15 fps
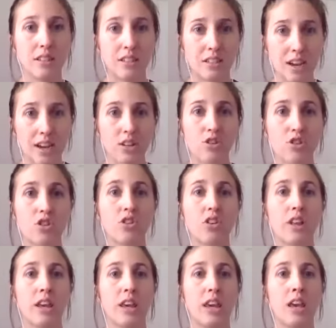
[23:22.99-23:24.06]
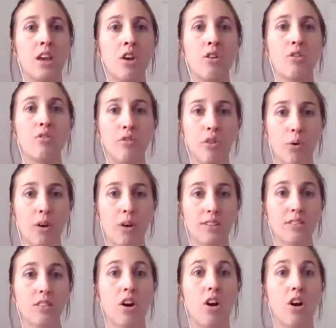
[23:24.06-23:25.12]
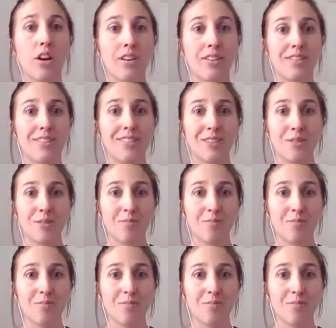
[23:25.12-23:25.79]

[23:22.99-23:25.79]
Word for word: intentionally focus on